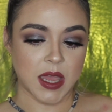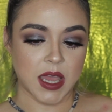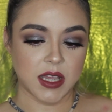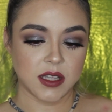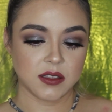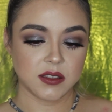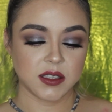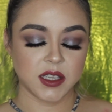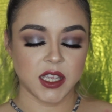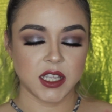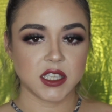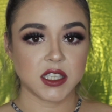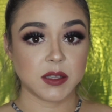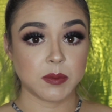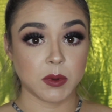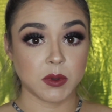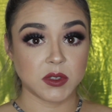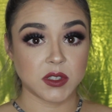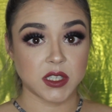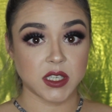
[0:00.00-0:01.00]
mask. It's
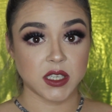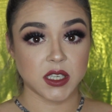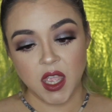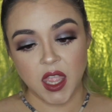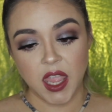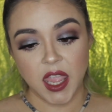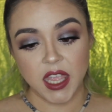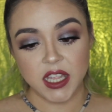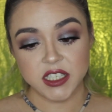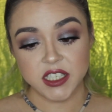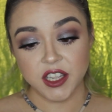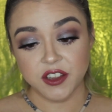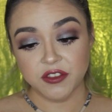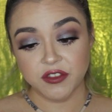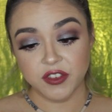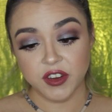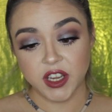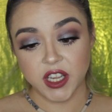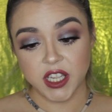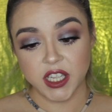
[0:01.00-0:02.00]
supposed to
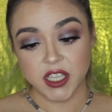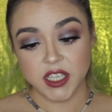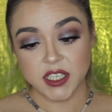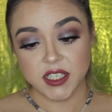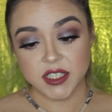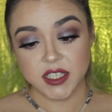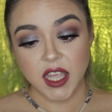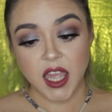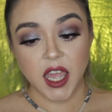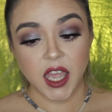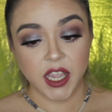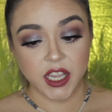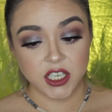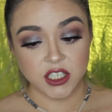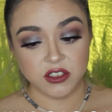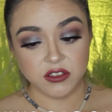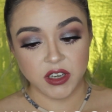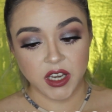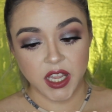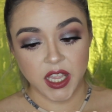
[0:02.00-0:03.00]
anti-frizz,
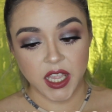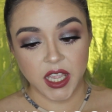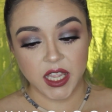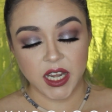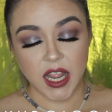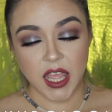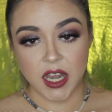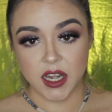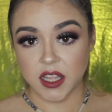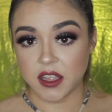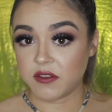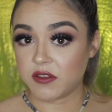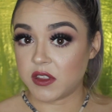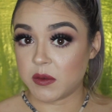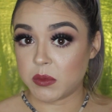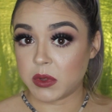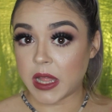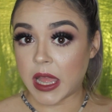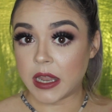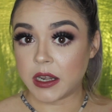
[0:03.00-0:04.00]
hydrate, and give
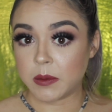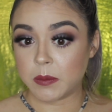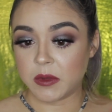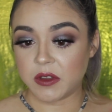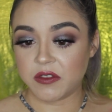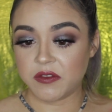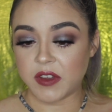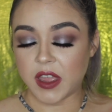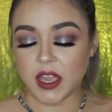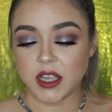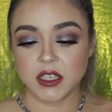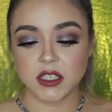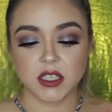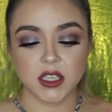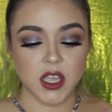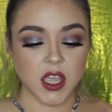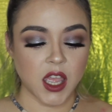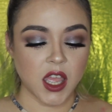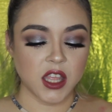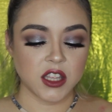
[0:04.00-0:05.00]
the platinum
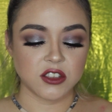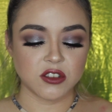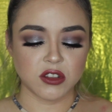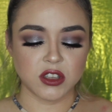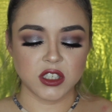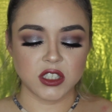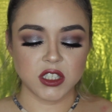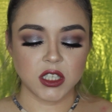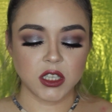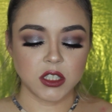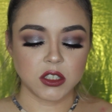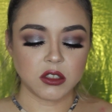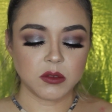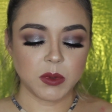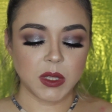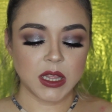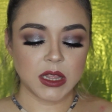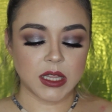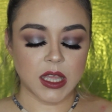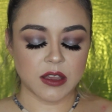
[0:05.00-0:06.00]
effect. So there's a little
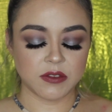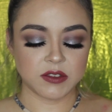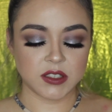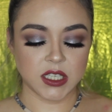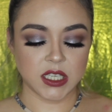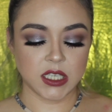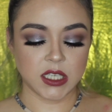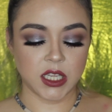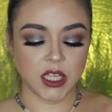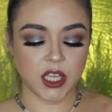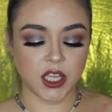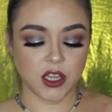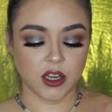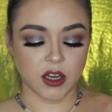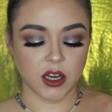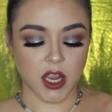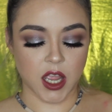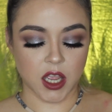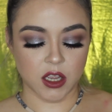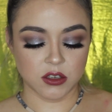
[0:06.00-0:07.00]
bit left in
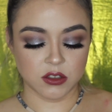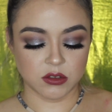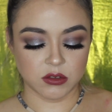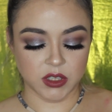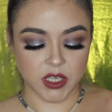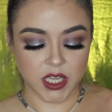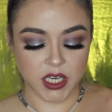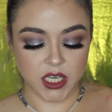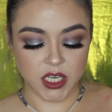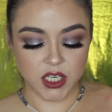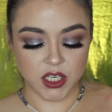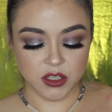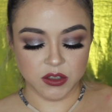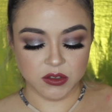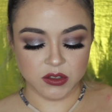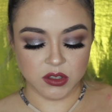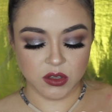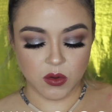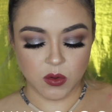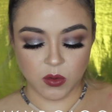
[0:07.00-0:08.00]
here, actually. I didn't
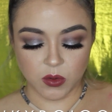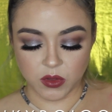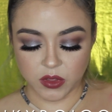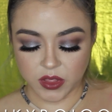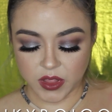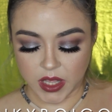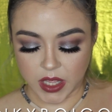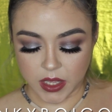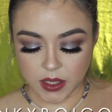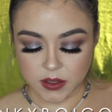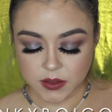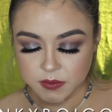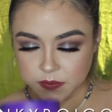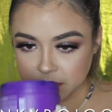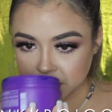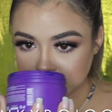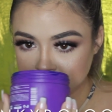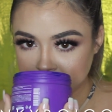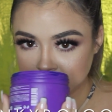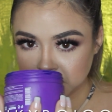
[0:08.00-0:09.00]
use the whole thing.
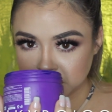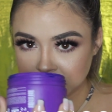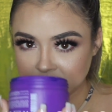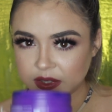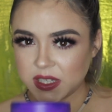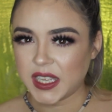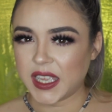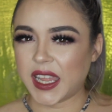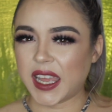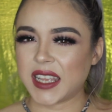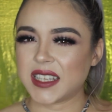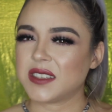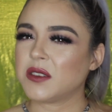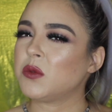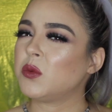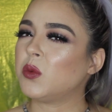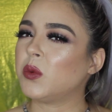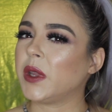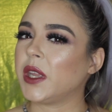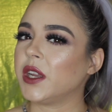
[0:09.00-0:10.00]
It has
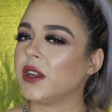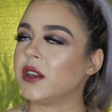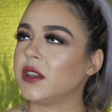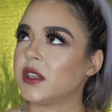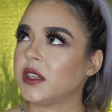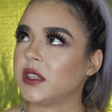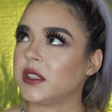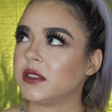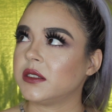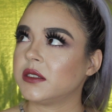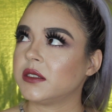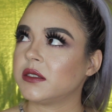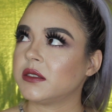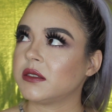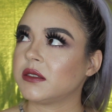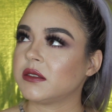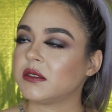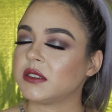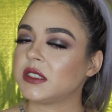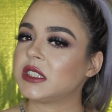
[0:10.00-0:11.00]
a weird
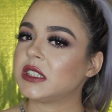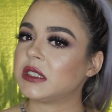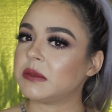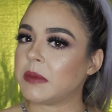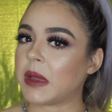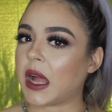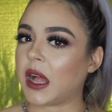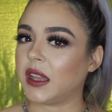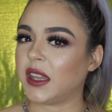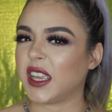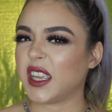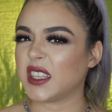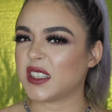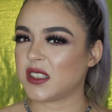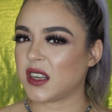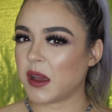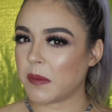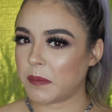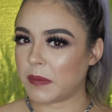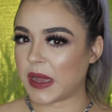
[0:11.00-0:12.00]
smell. Like,
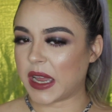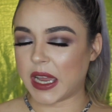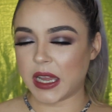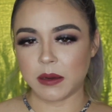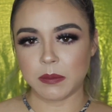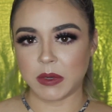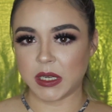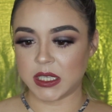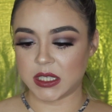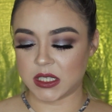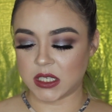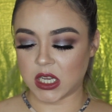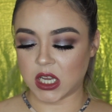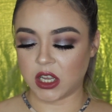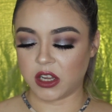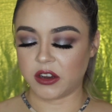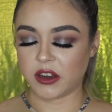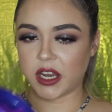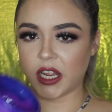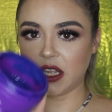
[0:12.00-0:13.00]
it's not bad, but it's
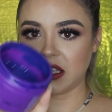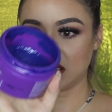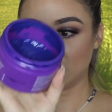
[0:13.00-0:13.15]
not great.